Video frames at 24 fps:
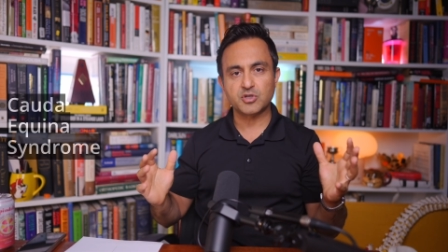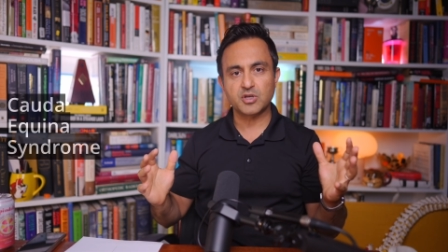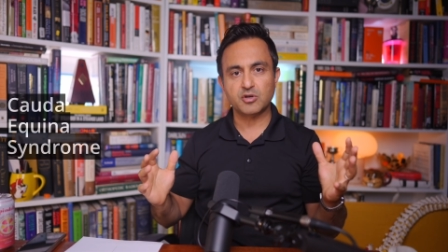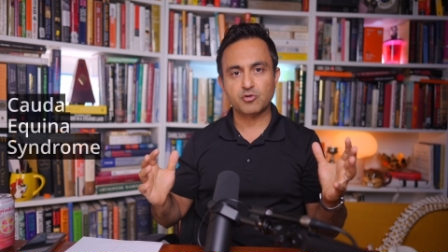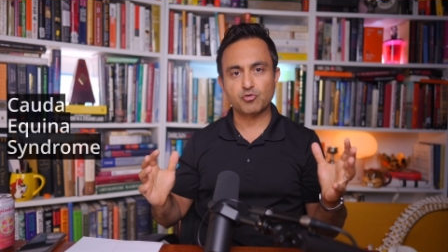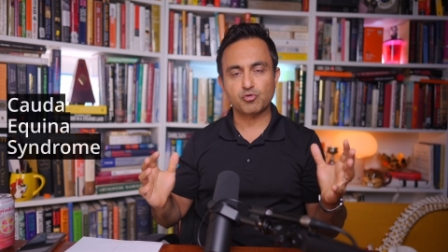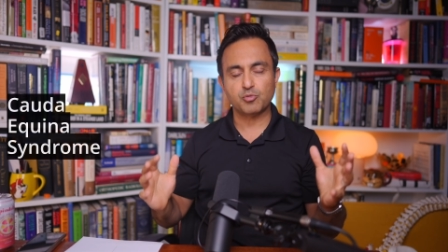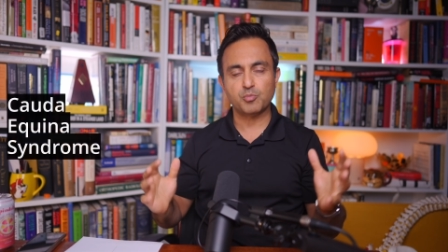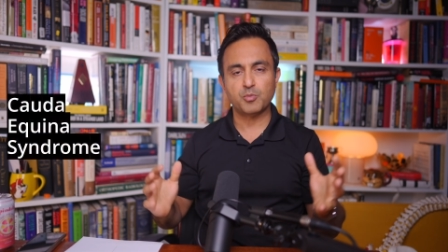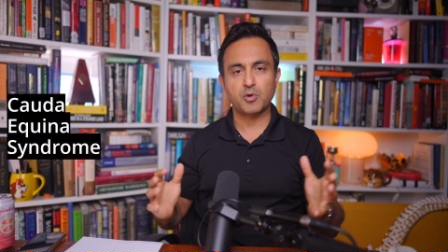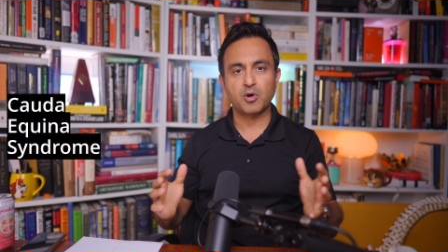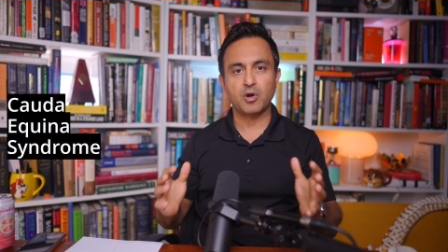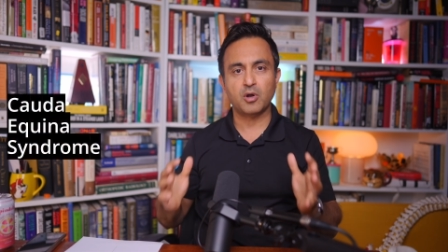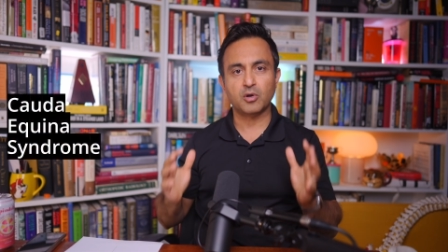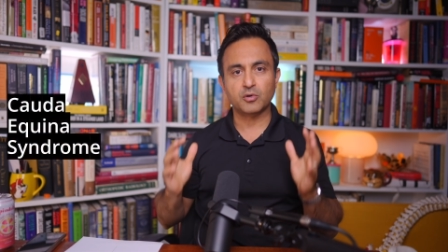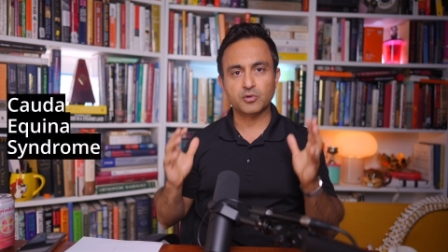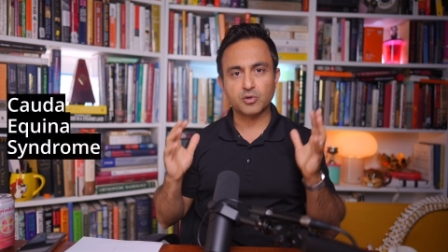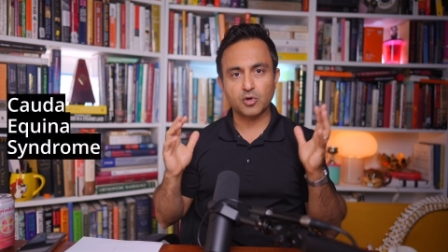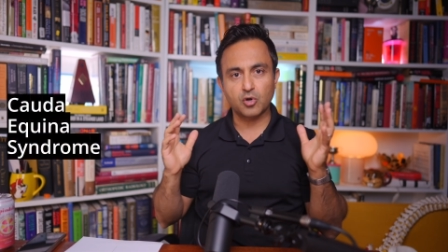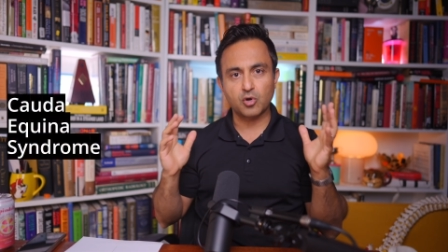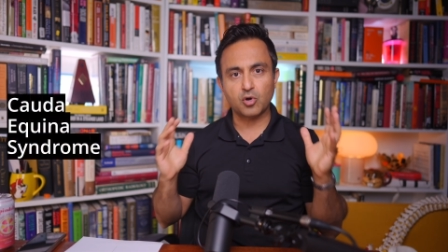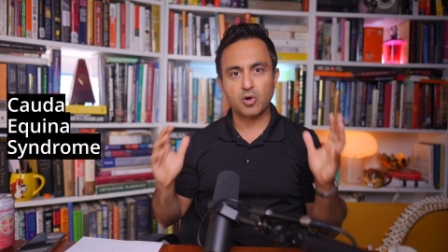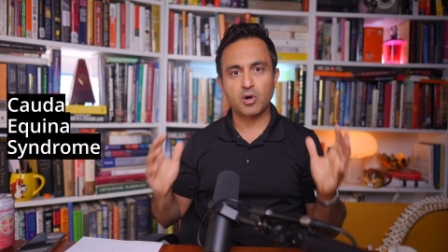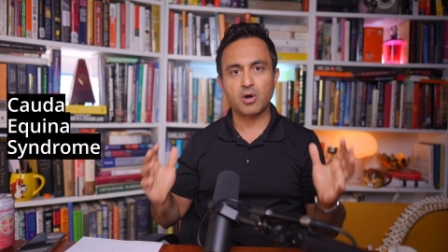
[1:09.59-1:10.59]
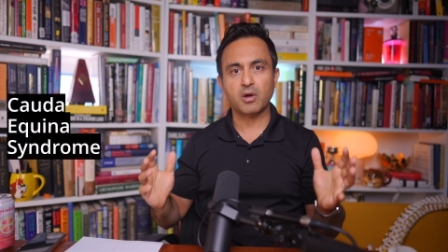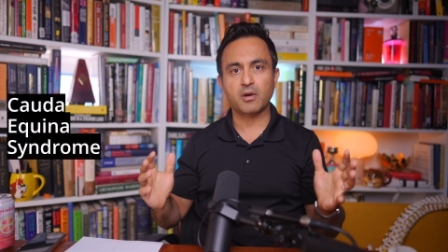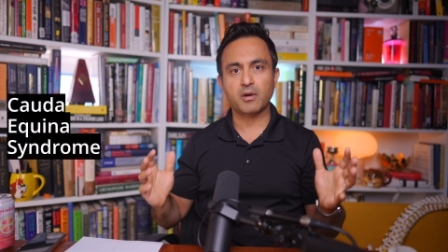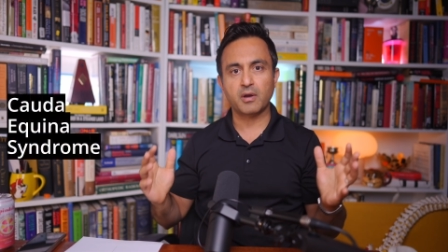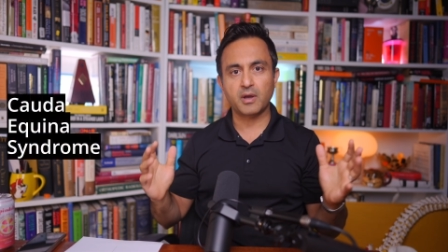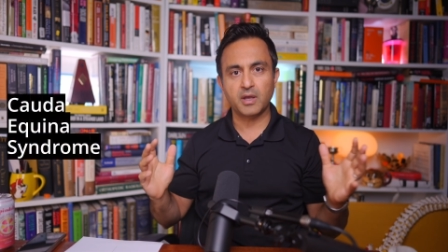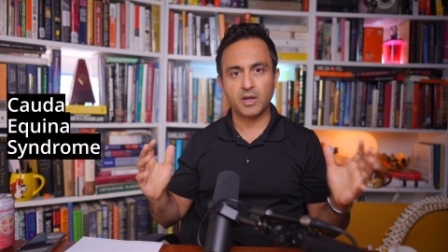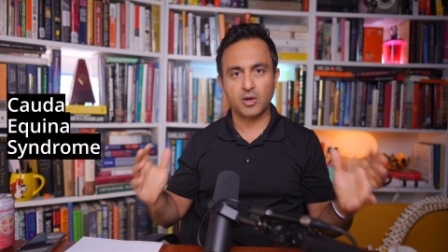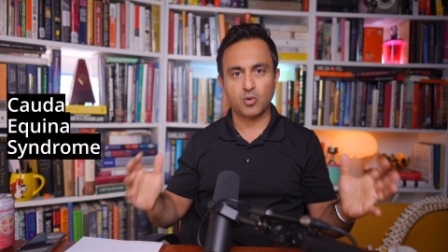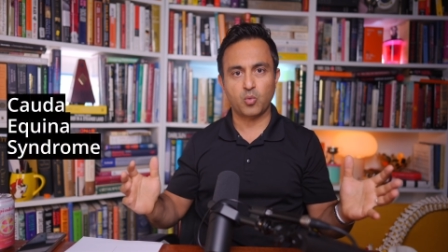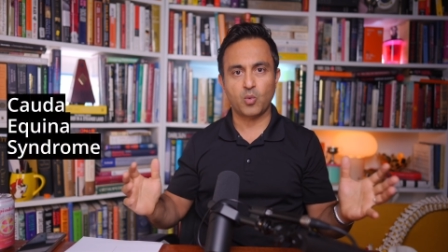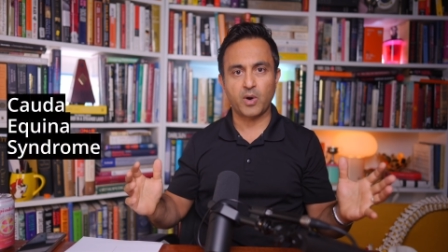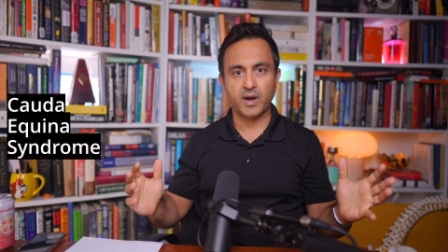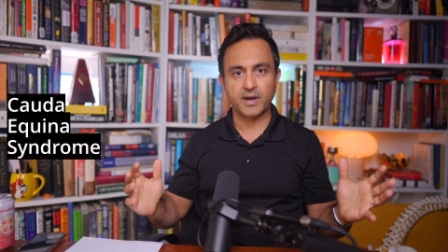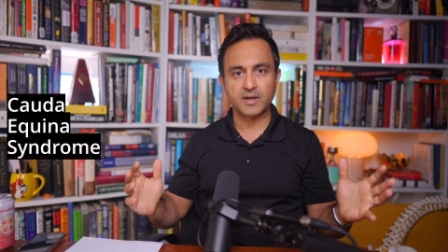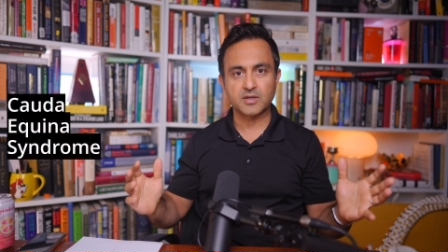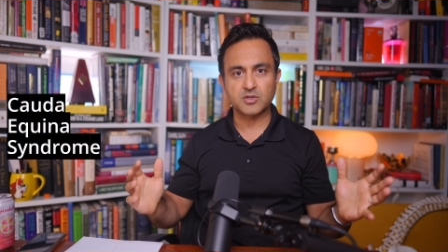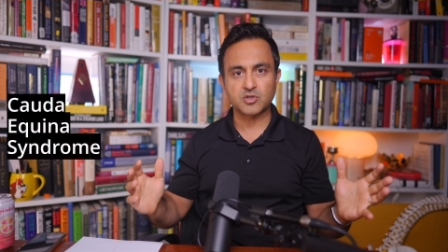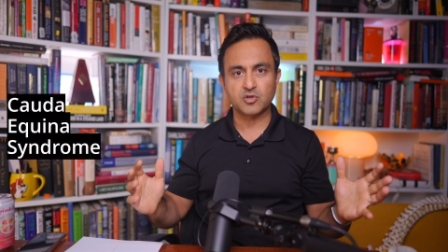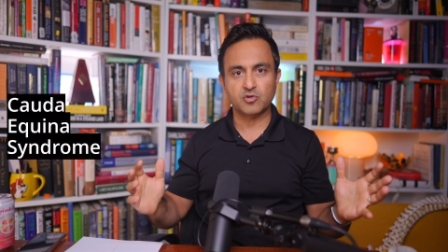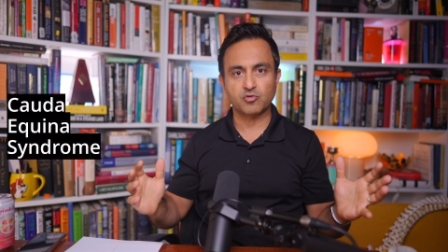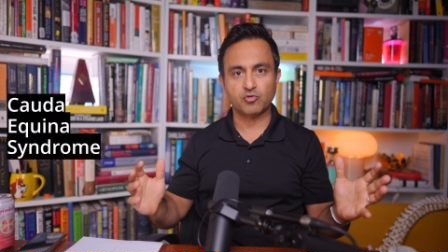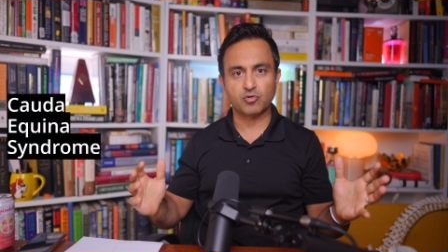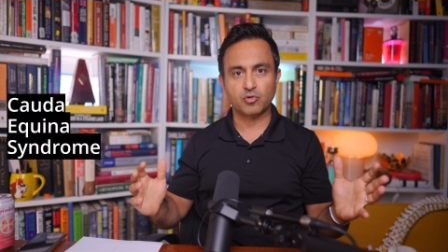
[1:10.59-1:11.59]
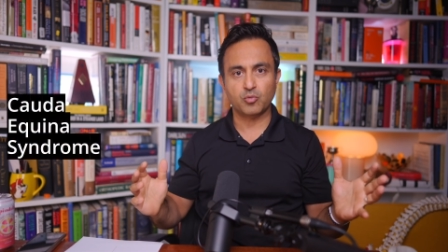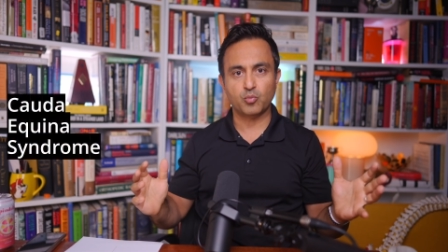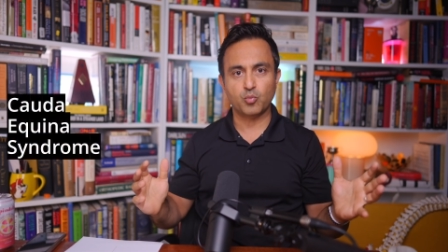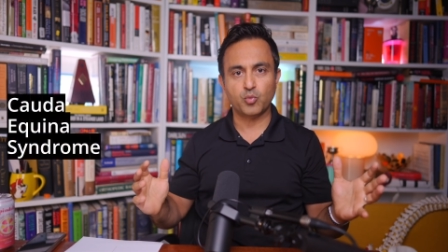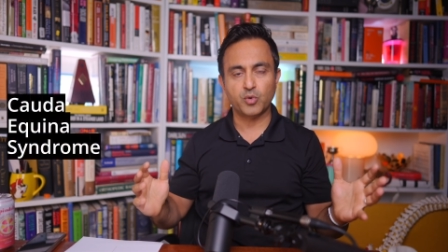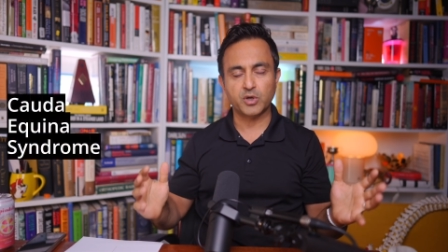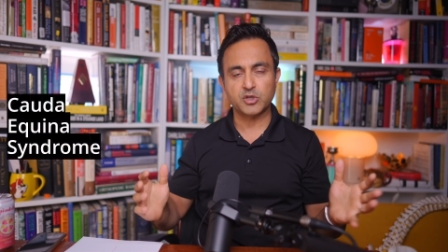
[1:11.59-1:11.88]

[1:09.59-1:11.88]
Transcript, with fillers: syndrome called cauda equina syndrome,